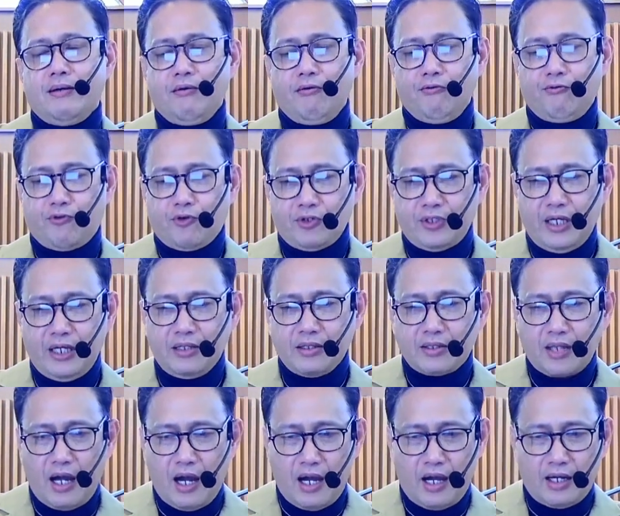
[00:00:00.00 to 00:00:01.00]
for the
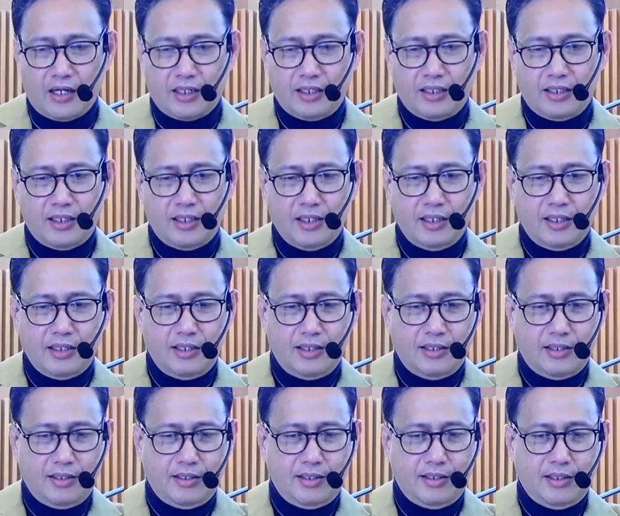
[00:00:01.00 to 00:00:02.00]
entire
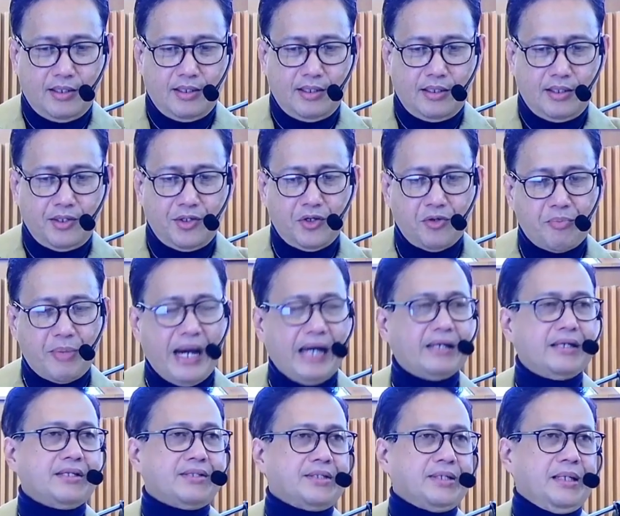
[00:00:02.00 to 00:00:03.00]

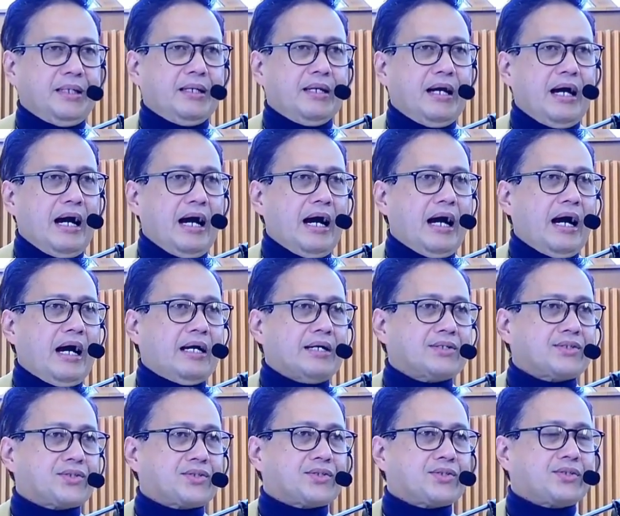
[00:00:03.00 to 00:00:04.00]
humanity
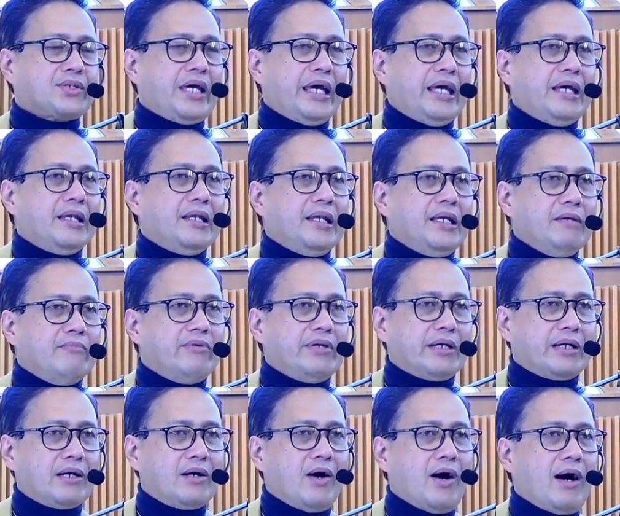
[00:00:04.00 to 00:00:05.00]
as a
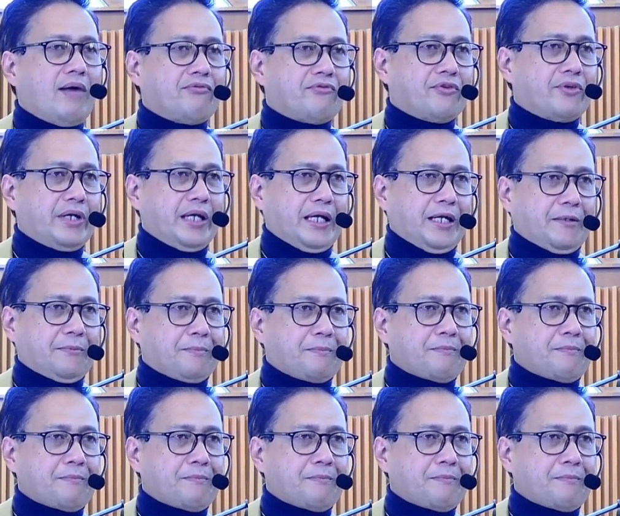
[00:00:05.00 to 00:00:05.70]
living offering.